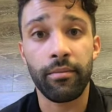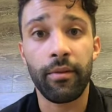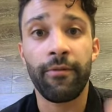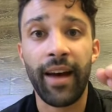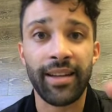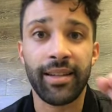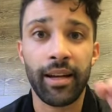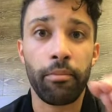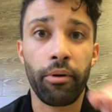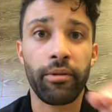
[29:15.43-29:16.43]
fasting
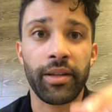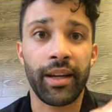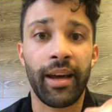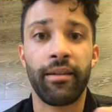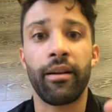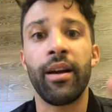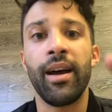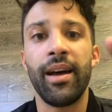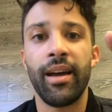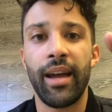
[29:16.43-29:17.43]
and prayer together
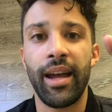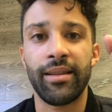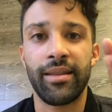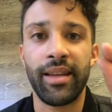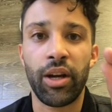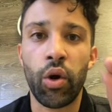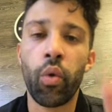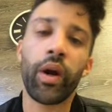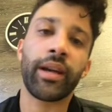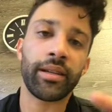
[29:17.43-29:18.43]
is the
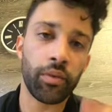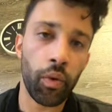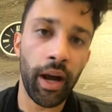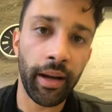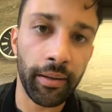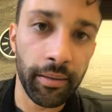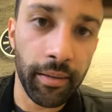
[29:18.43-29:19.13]
quickest way,